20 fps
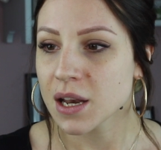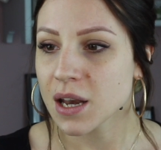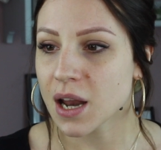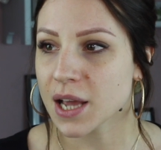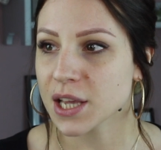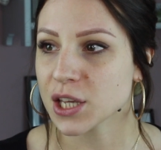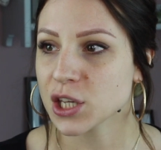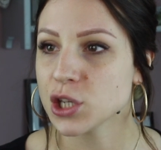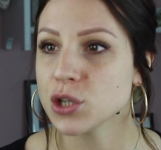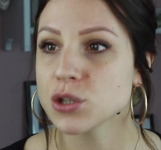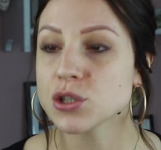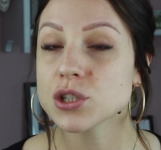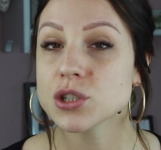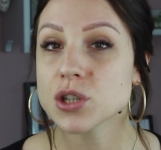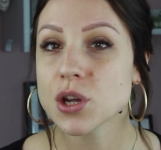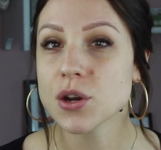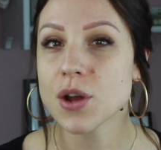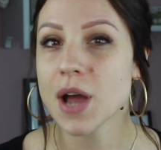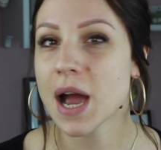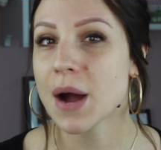Like, you just
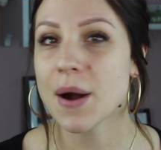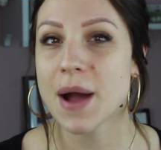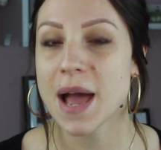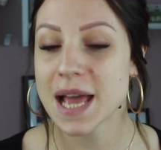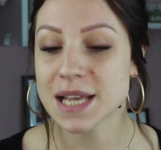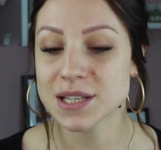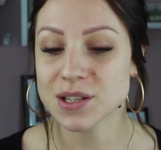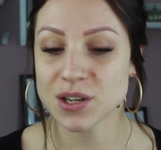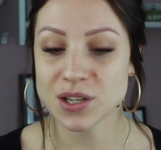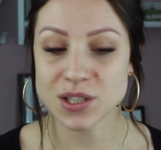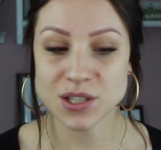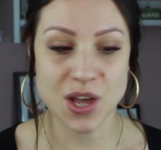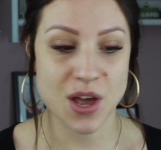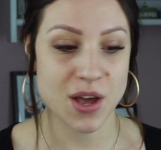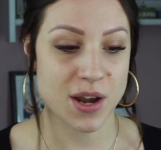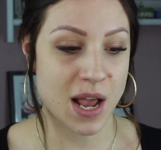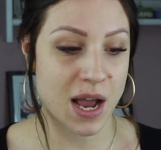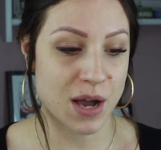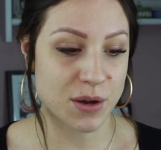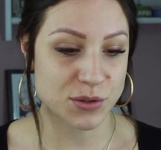don't know how hair's going to
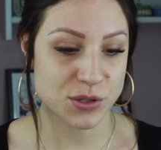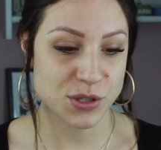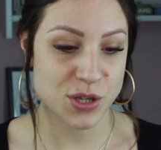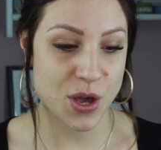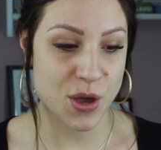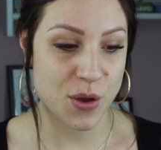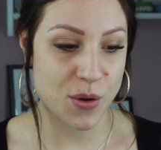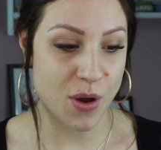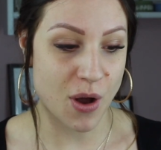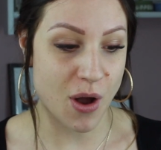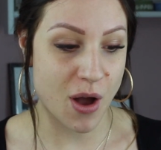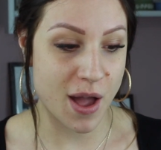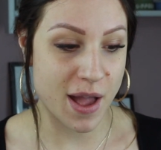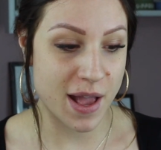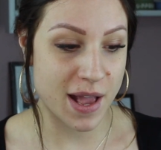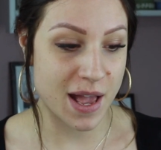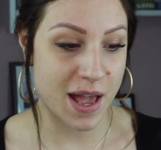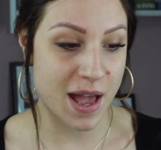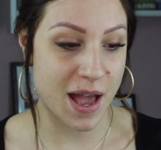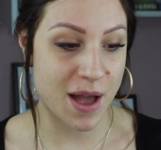turn out. So
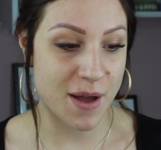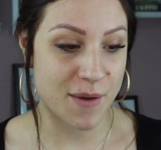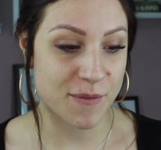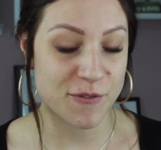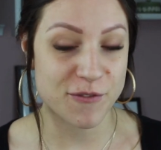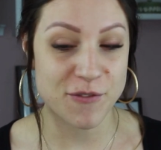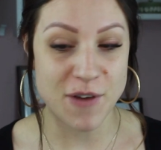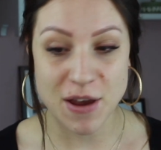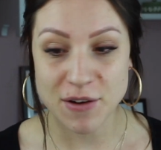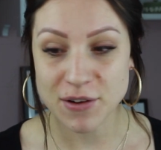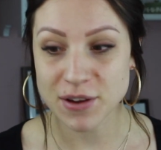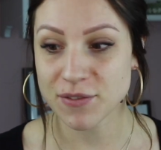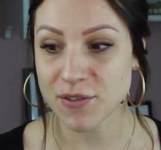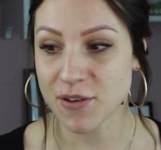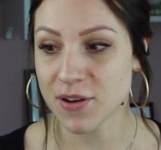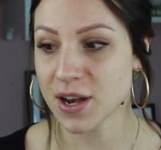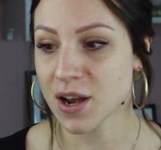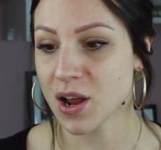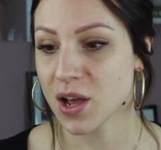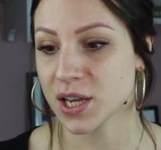I am very,
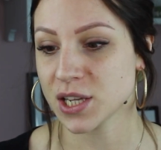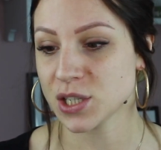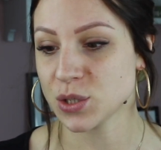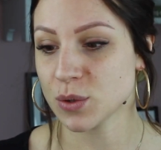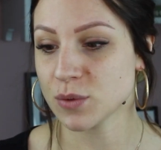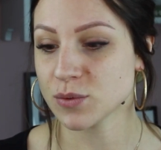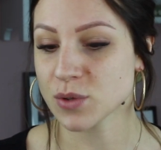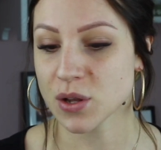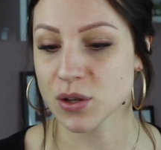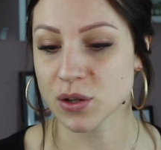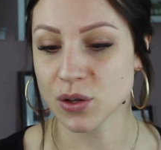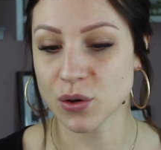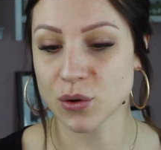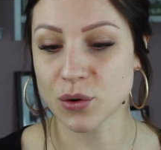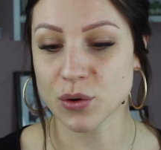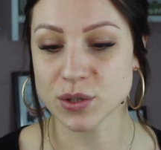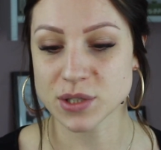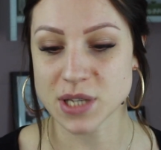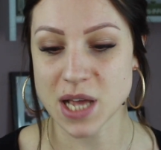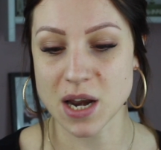very lucky to have done the
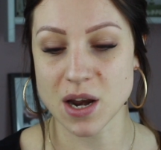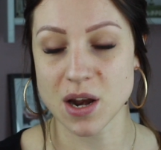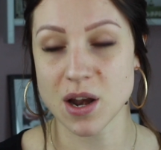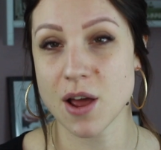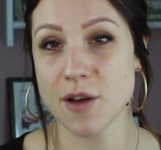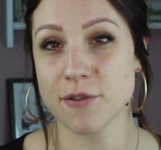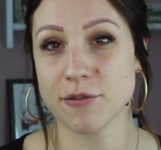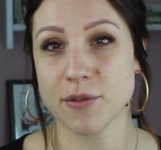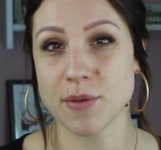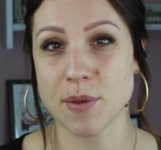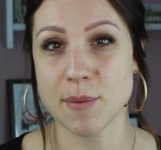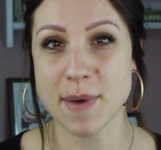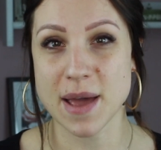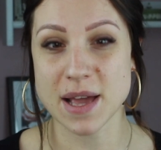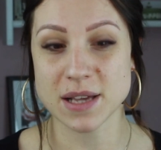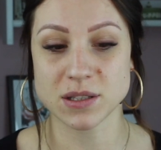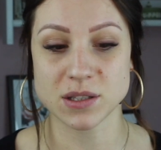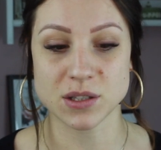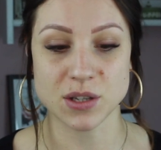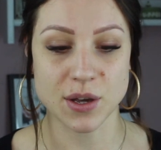course, and I learnt from the
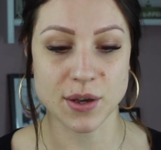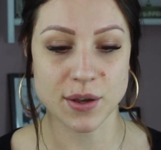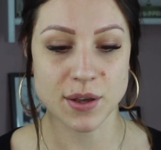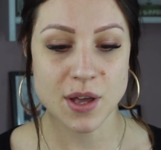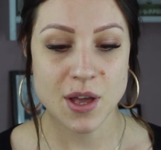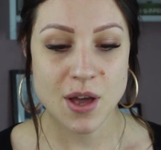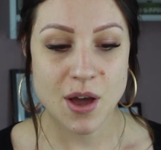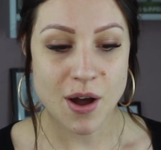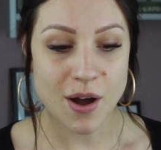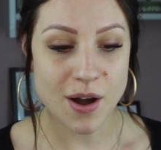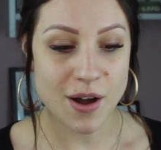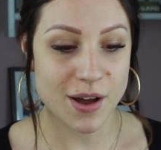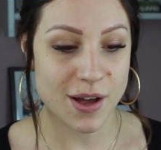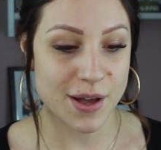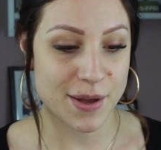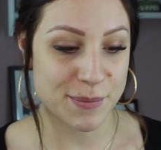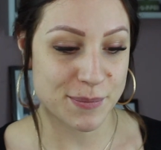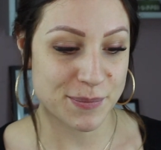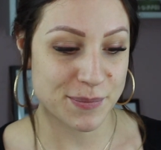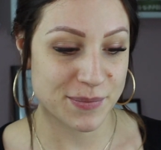best. So
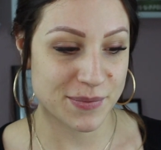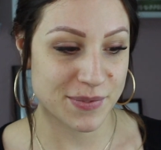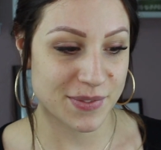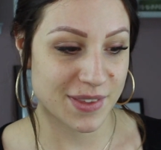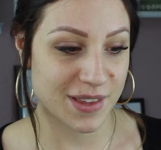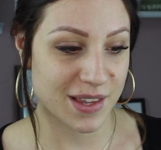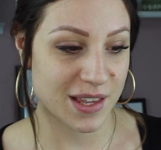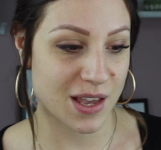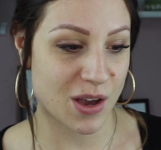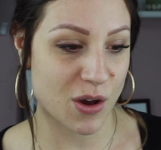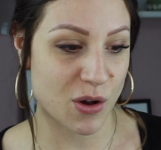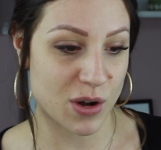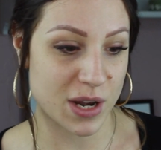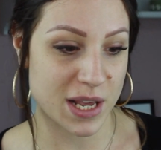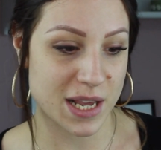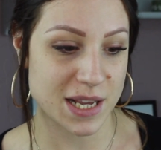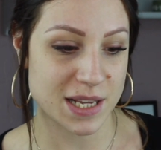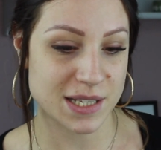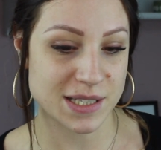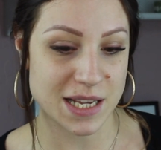
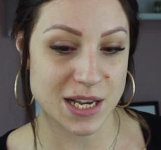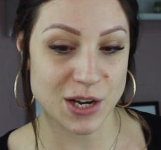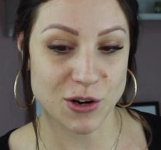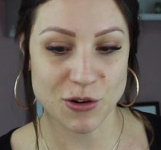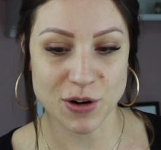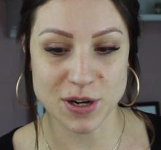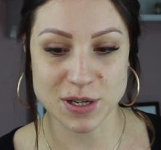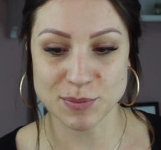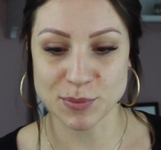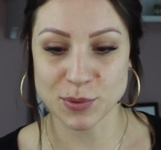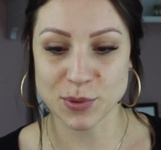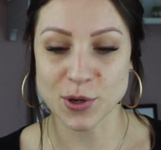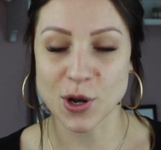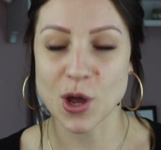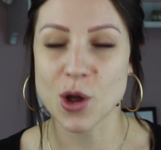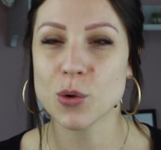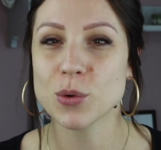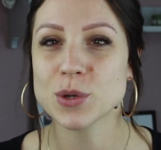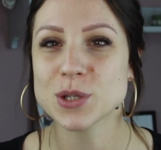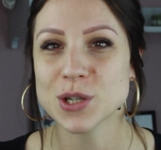Holly is incredible, and
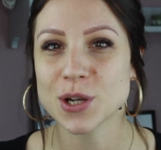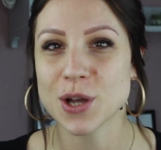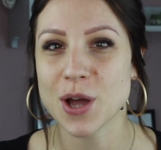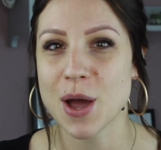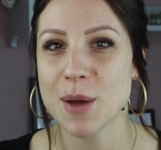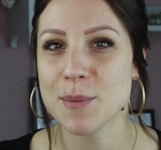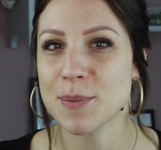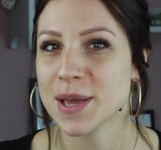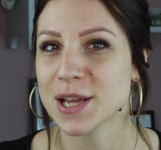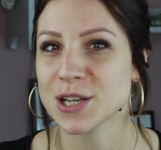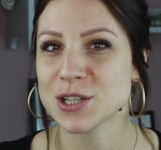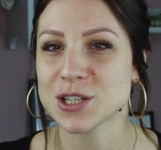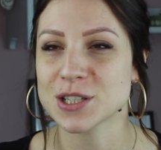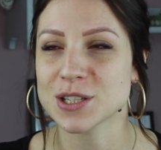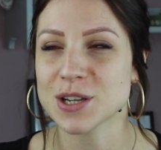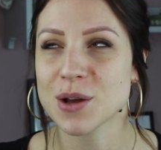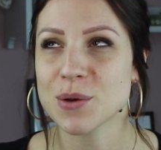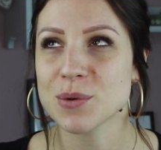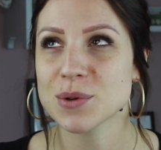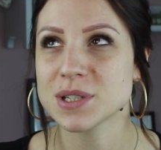I always look at her pictures
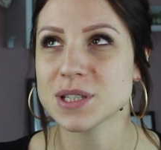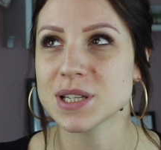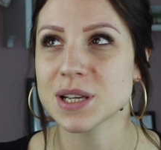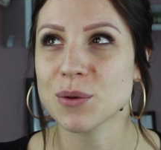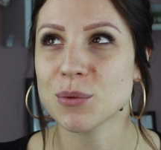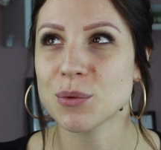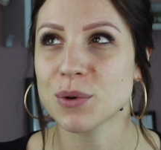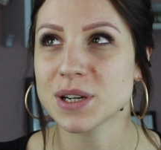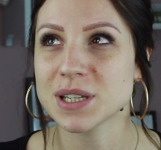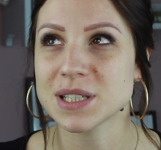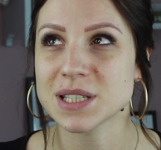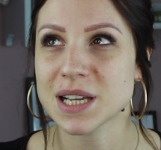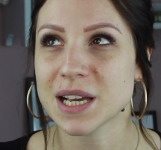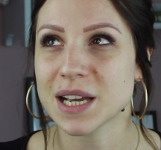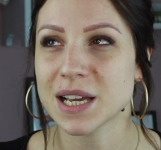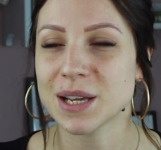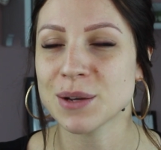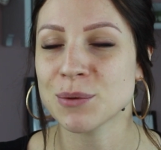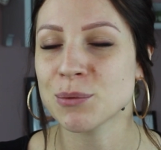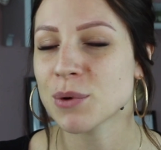and I always think one
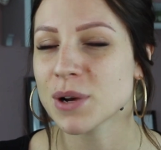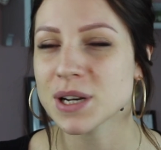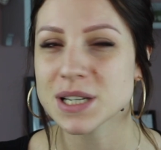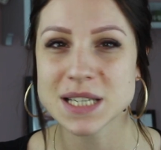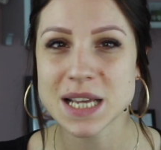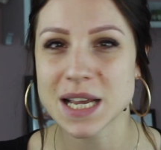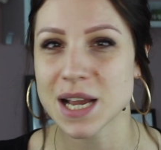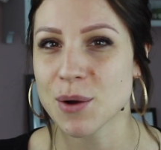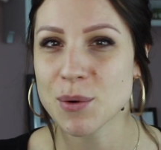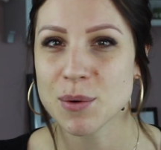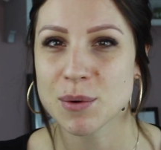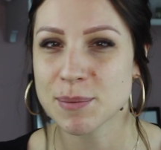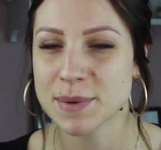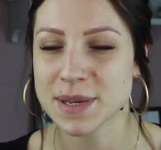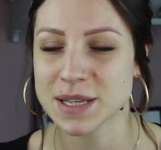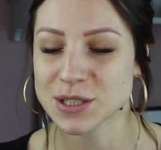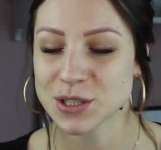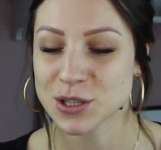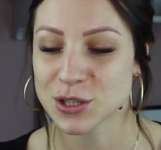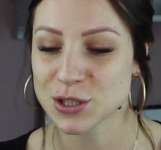day I will
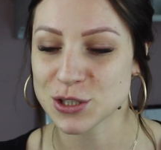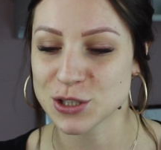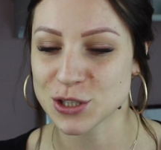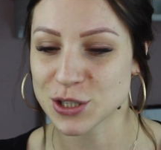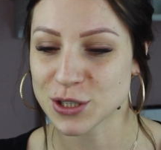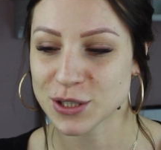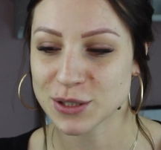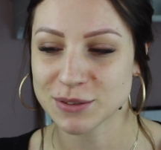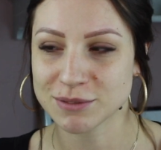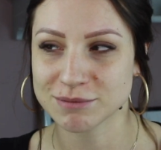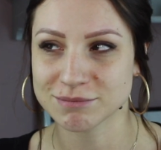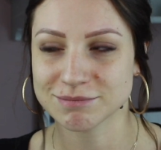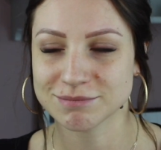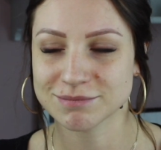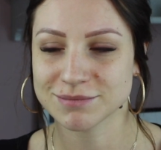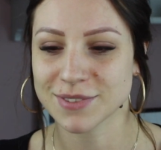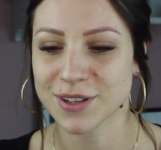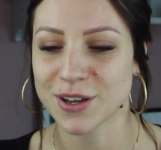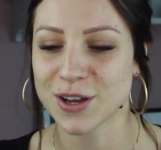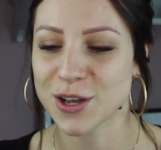be as good as you,
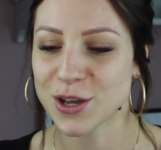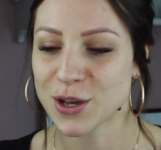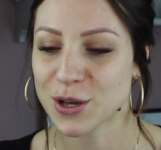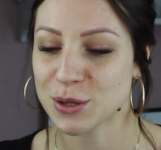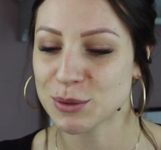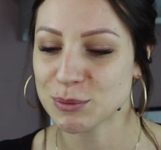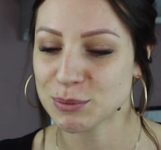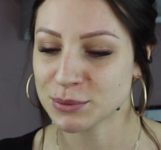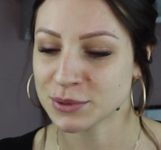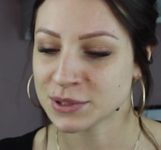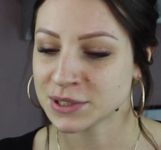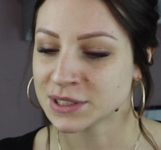I hope.